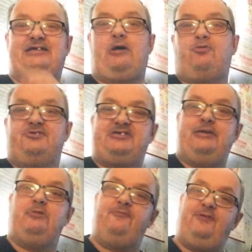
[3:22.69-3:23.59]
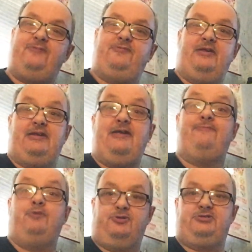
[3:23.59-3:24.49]
I want to see him at 50,
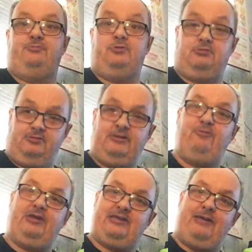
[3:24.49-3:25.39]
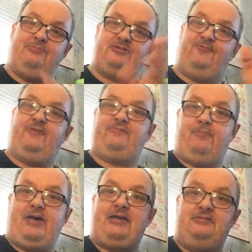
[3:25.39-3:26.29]
if possible. If we can get him to 50
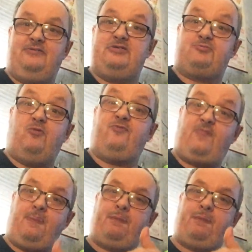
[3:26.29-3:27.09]
by end of this month,